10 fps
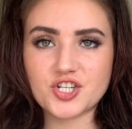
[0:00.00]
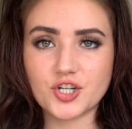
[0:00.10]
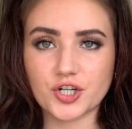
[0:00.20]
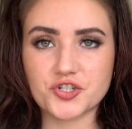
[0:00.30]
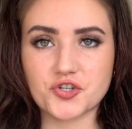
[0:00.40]

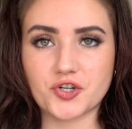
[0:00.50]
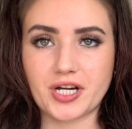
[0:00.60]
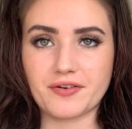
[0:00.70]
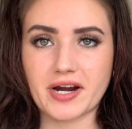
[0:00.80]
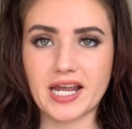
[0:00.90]
you're a
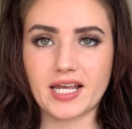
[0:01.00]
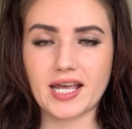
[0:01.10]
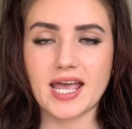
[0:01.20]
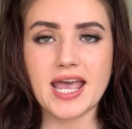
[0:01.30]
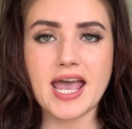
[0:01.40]
tree, right?
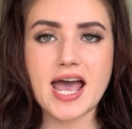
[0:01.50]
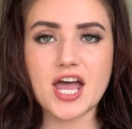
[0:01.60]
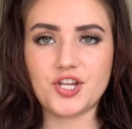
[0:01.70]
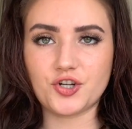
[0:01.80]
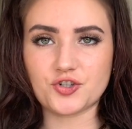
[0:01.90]

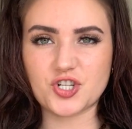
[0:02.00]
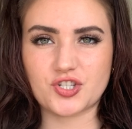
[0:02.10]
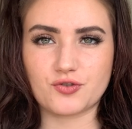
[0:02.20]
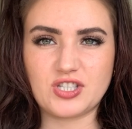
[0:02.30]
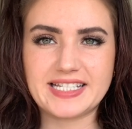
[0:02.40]
And you're
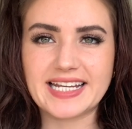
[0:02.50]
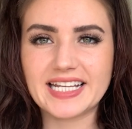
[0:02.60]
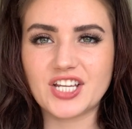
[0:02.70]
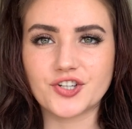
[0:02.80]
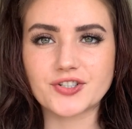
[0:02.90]
just
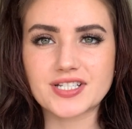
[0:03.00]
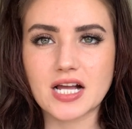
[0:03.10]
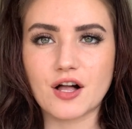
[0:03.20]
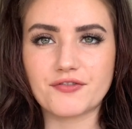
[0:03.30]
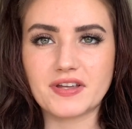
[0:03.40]
digging
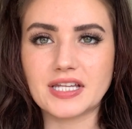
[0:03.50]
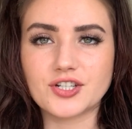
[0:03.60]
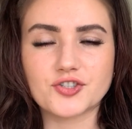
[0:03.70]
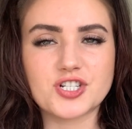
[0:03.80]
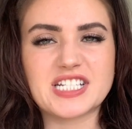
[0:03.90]
yourself in.
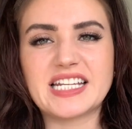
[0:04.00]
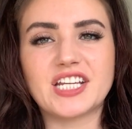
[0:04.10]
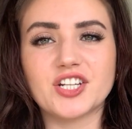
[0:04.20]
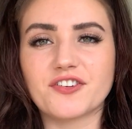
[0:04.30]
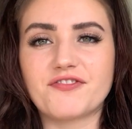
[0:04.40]
You're just
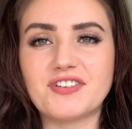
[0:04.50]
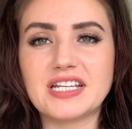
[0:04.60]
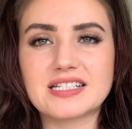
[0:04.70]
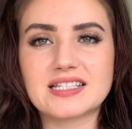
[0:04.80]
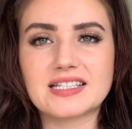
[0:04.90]
digging your
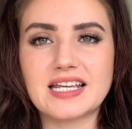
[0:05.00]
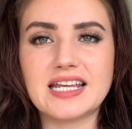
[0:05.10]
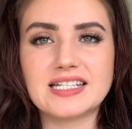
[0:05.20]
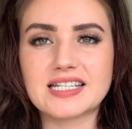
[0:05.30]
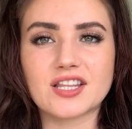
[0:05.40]
feet
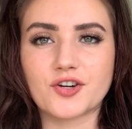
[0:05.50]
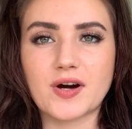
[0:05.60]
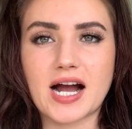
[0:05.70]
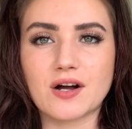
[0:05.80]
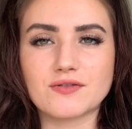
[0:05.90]
into the
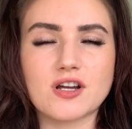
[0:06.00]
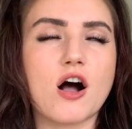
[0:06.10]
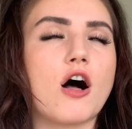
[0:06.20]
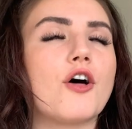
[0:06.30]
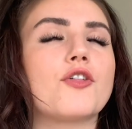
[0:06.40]
ground
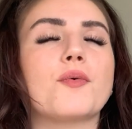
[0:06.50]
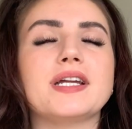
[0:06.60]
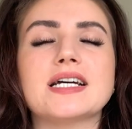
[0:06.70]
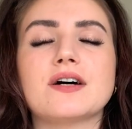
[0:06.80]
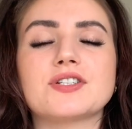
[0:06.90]
all the way
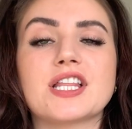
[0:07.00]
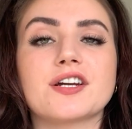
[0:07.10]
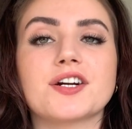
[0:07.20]
down to the